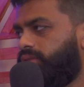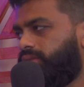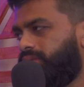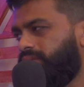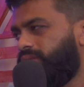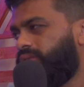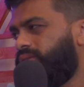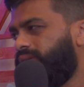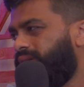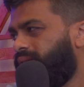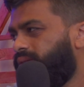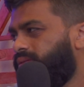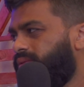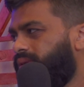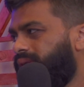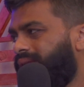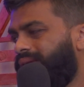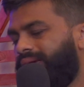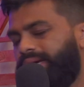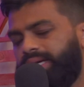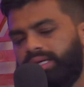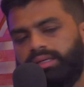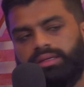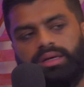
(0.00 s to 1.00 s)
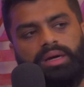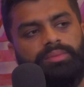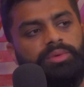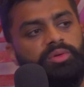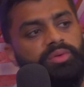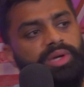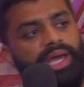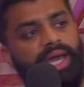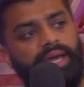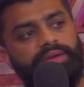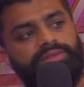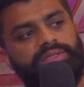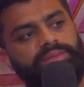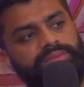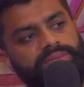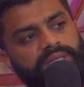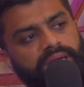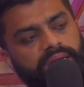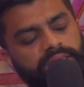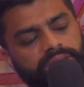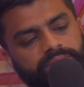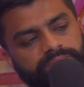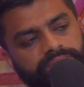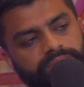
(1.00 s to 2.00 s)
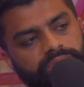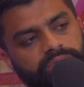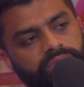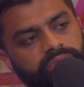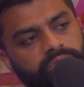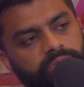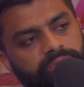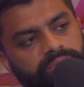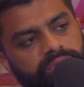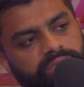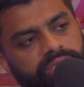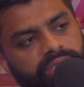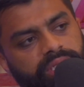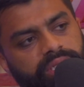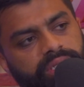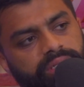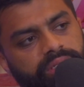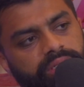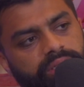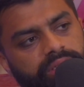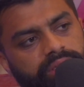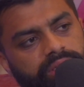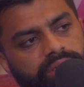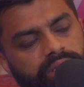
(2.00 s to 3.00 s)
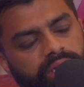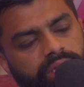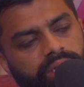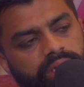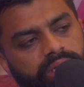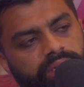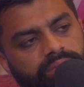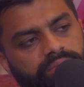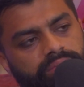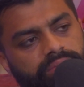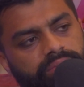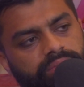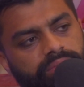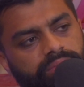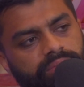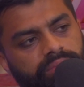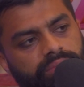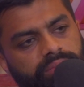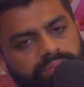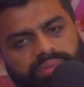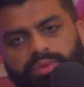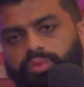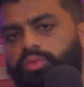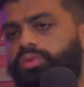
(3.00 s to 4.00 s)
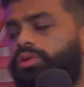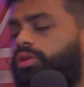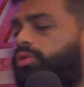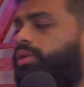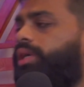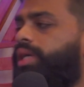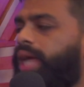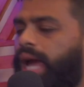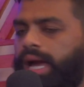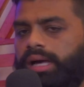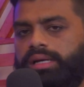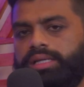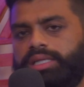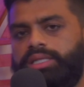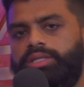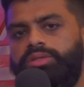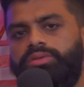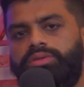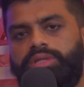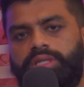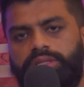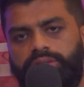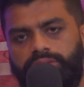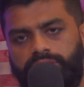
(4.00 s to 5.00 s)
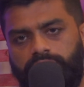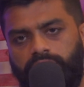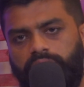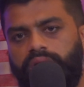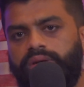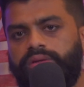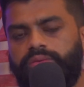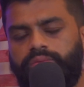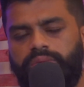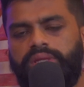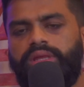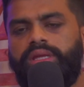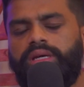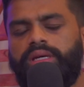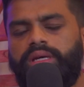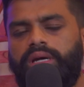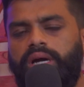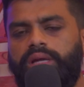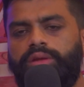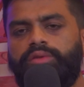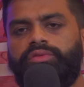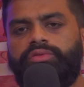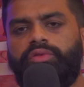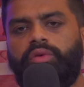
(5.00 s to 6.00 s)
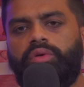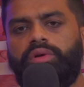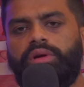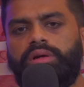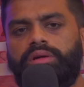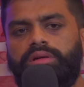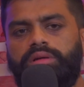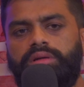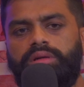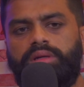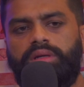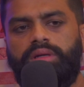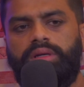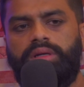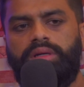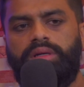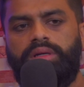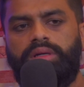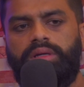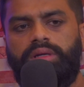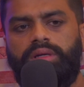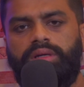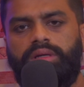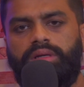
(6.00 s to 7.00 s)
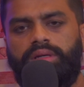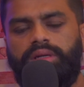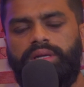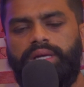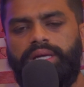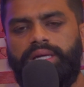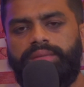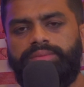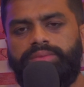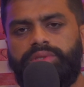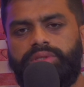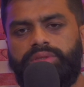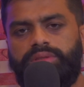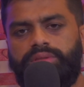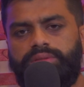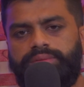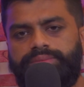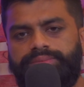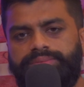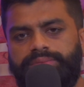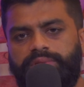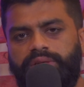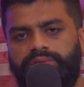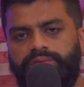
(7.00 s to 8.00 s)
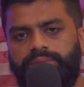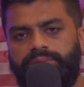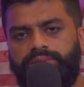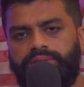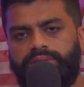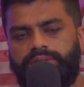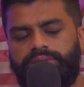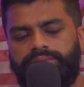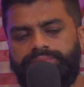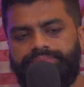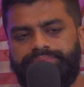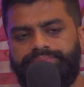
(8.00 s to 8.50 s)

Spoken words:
Just in general, we have some Dr. Seuss books here. But real quick, Alan, can you go out and read the other 4 names of the books?